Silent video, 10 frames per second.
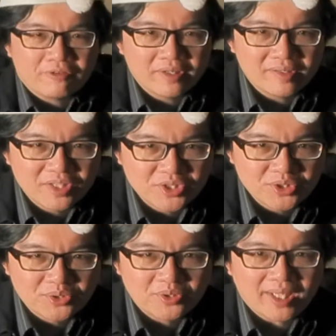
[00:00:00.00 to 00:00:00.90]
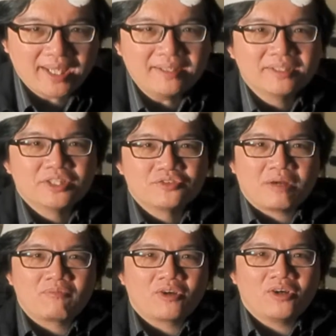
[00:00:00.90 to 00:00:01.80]
further ado, okay,
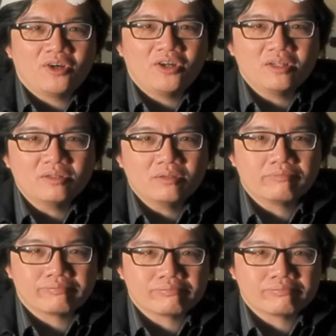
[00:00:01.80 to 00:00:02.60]
drum roll.